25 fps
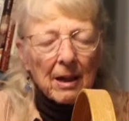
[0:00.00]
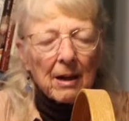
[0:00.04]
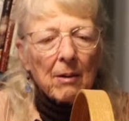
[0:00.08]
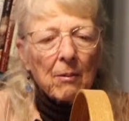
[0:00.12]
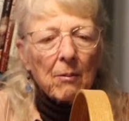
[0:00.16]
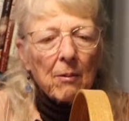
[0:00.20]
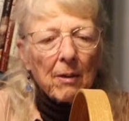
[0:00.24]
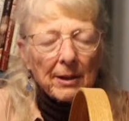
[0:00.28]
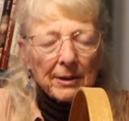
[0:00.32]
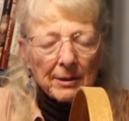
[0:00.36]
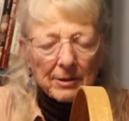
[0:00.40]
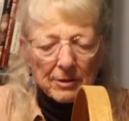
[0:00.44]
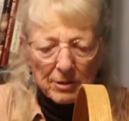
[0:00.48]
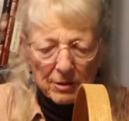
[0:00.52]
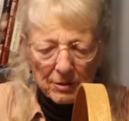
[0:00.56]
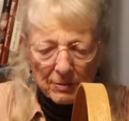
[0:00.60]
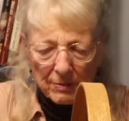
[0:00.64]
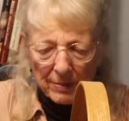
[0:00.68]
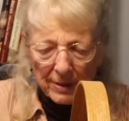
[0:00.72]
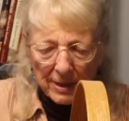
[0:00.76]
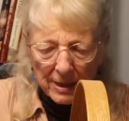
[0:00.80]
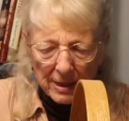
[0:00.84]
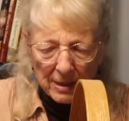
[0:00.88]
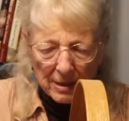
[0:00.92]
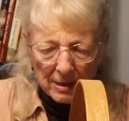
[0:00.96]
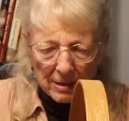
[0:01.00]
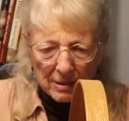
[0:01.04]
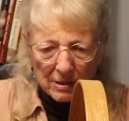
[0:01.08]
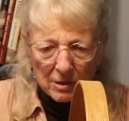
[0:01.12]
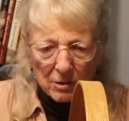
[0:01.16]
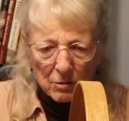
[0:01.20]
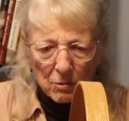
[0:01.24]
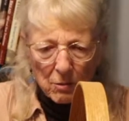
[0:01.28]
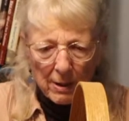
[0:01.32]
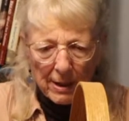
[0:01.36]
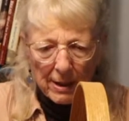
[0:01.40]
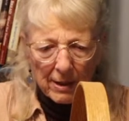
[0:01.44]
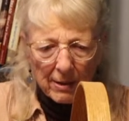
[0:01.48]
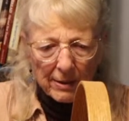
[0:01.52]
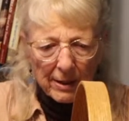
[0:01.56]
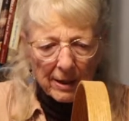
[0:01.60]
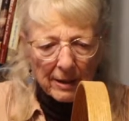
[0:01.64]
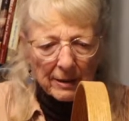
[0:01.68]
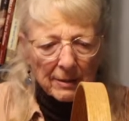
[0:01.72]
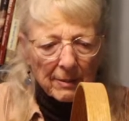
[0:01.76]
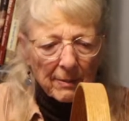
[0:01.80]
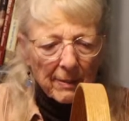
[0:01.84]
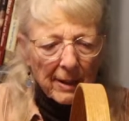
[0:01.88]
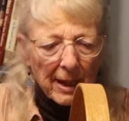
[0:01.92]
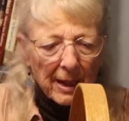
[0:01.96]
I want it to be squared
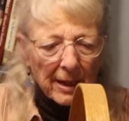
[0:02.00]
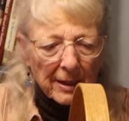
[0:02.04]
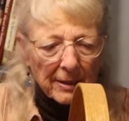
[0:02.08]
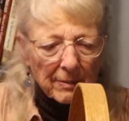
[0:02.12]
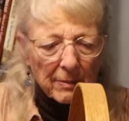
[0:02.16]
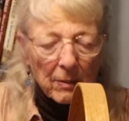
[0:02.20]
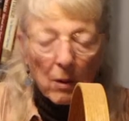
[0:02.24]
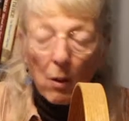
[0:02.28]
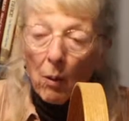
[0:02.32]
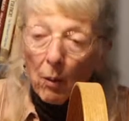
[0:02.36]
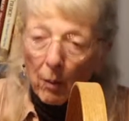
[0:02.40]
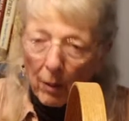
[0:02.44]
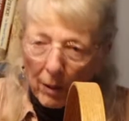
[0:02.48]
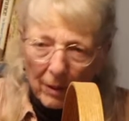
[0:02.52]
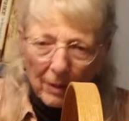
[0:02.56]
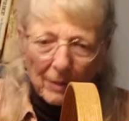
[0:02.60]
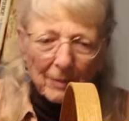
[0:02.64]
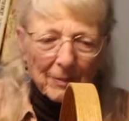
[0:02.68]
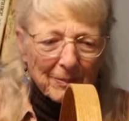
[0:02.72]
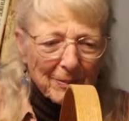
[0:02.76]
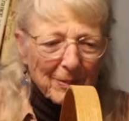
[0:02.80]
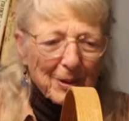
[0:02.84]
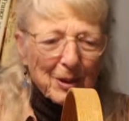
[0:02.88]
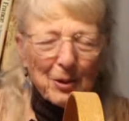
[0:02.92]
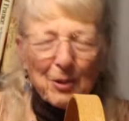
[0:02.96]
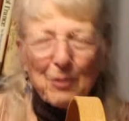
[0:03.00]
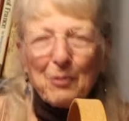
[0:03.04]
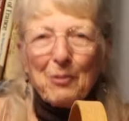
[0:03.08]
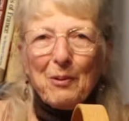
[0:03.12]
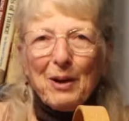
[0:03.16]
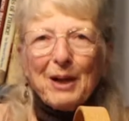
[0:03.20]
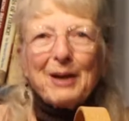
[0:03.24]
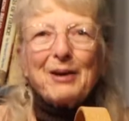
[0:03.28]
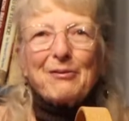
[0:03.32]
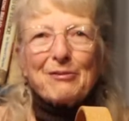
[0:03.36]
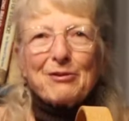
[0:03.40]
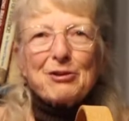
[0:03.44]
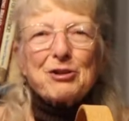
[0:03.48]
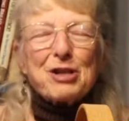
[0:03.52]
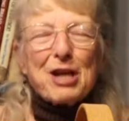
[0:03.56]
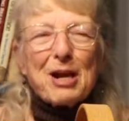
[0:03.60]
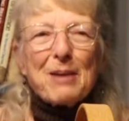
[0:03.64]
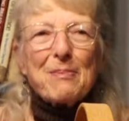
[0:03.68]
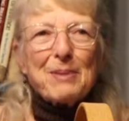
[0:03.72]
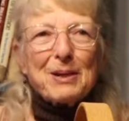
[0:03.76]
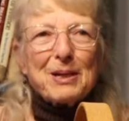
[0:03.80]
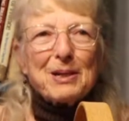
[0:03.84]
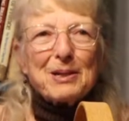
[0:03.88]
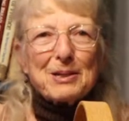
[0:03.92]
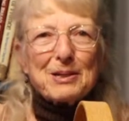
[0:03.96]
on the bottom, or whatever
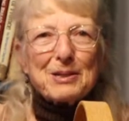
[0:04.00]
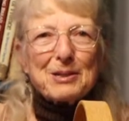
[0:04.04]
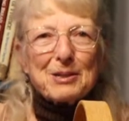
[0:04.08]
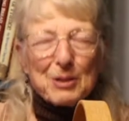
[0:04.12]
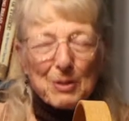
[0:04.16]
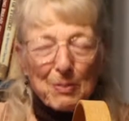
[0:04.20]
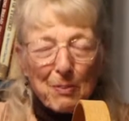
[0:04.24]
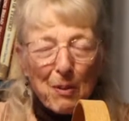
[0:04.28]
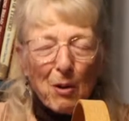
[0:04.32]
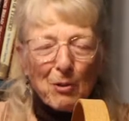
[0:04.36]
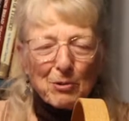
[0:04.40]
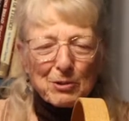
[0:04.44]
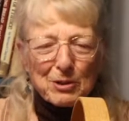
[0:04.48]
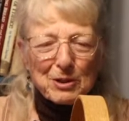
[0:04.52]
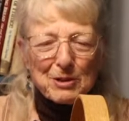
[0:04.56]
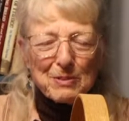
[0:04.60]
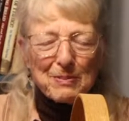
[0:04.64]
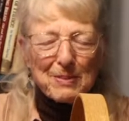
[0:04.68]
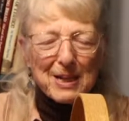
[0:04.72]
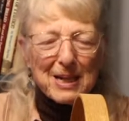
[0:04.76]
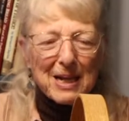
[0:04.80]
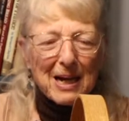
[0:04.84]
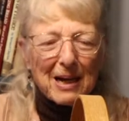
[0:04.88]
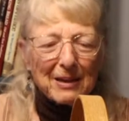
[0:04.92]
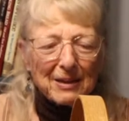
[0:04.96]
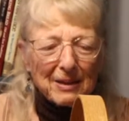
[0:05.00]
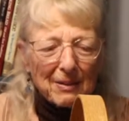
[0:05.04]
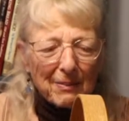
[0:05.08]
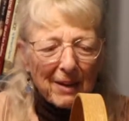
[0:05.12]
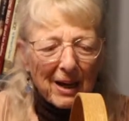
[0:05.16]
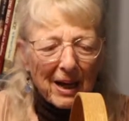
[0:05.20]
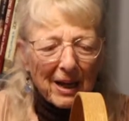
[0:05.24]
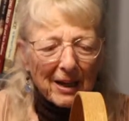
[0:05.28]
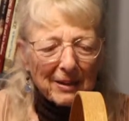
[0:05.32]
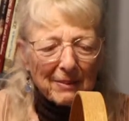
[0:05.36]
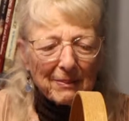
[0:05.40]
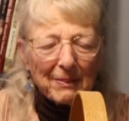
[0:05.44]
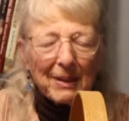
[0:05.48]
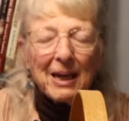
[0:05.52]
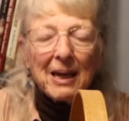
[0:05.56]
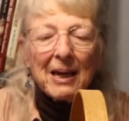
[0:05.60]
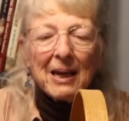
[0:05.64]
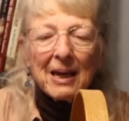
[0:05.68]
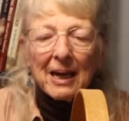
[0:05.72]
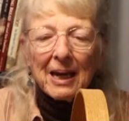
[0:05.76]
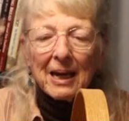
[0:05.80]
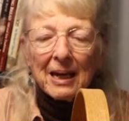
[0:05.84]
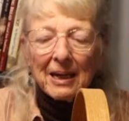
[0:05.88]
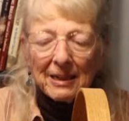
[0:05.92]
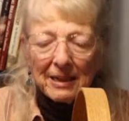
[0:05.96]
shape it is supposed to be on the bottom.
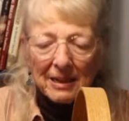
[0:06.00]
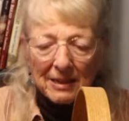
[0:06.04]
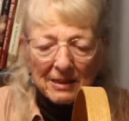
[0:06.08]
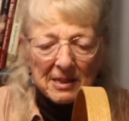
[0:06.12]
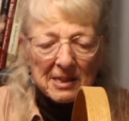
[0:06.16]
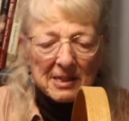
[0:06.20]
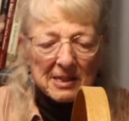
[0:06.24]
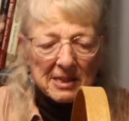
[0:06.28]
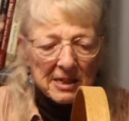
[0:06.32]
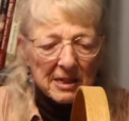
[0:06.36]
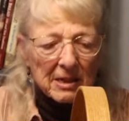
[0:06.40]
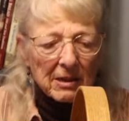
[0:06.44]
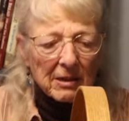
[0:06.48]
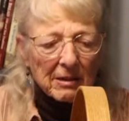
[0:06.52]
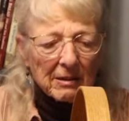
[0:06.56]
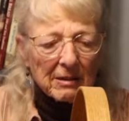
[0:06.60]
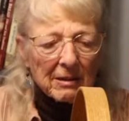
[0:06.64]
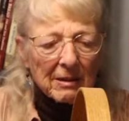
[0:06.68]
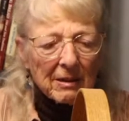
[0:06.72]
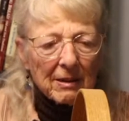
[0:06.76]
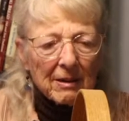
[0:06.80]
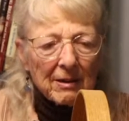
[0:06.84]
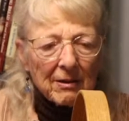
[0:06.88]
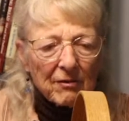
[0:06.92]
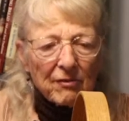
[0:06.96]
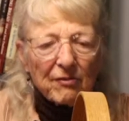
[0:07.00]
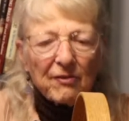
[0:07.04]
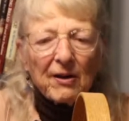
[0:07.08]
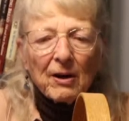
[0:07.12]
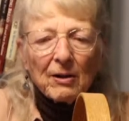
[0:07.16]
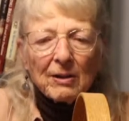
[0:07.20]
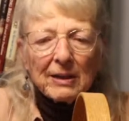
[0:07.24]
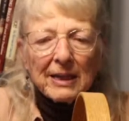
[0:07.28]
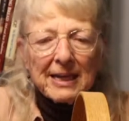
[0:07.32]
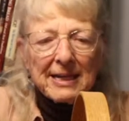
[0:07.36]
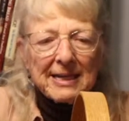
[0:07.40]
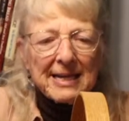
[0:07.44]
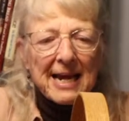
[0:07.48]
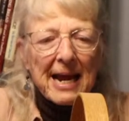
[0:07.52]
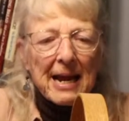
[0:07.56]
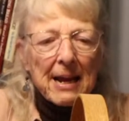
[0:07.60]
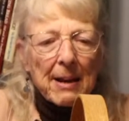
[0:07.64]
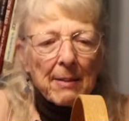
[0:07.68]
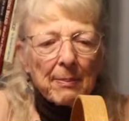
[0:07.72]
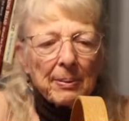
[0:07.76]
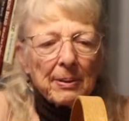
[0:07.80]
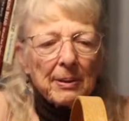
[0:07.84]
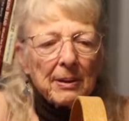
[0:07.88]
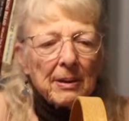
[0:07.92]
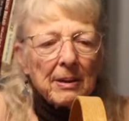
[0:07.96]
And it's still fairly
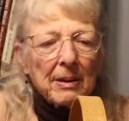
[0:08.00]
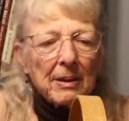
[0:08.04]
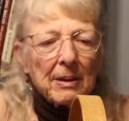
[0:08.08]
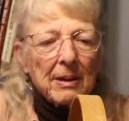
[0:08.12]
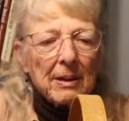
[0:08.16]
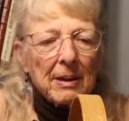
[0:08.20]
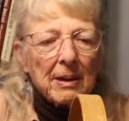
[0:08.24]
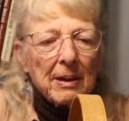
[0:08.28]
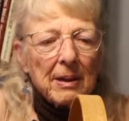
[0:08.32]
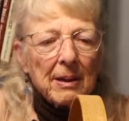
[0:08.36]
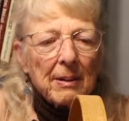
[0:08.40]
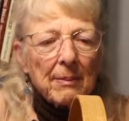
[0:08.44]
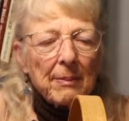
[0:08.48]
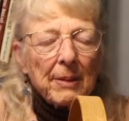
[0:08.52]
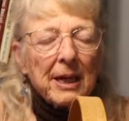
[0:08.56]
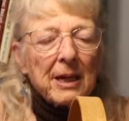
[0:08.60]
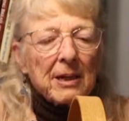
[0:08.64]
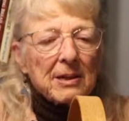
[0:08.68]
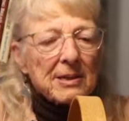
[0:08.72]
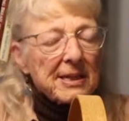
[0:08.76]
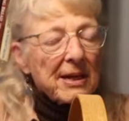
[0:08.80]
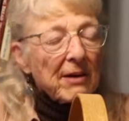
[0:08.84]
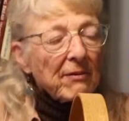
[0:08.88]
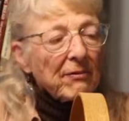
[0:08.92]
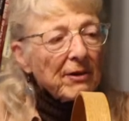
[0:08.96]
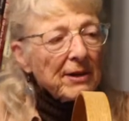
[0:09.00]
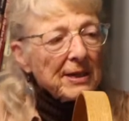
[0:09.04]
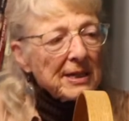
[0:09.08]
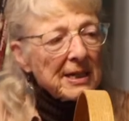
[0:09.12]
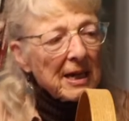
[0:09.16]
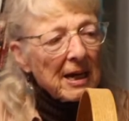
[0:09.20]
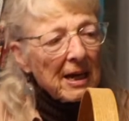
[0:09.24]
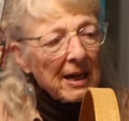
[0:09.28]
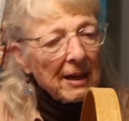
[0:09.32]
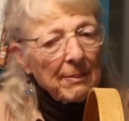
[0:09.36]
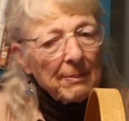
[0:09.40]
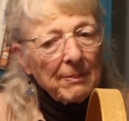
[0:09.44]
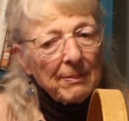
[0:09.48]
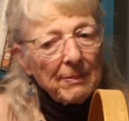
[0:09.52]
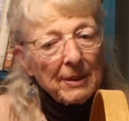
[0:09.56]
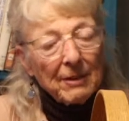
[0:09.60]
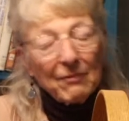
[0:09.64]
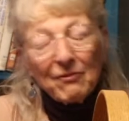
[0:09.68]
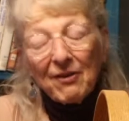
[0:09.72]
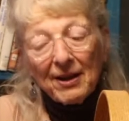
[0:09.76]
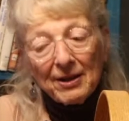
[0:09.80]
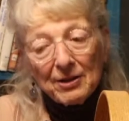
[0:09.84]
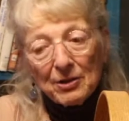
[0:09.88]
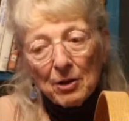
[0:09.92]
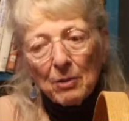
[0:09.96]
damp, because every time,
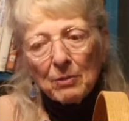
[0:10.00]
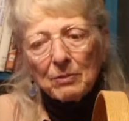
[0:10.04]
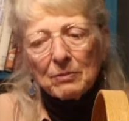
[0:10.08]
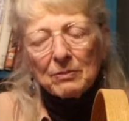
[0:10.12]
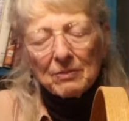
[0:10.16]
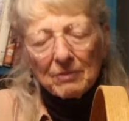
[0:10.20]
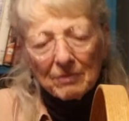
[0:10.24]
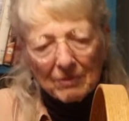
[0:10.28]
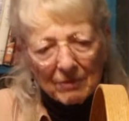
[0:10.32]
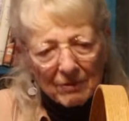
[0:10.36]
if I don't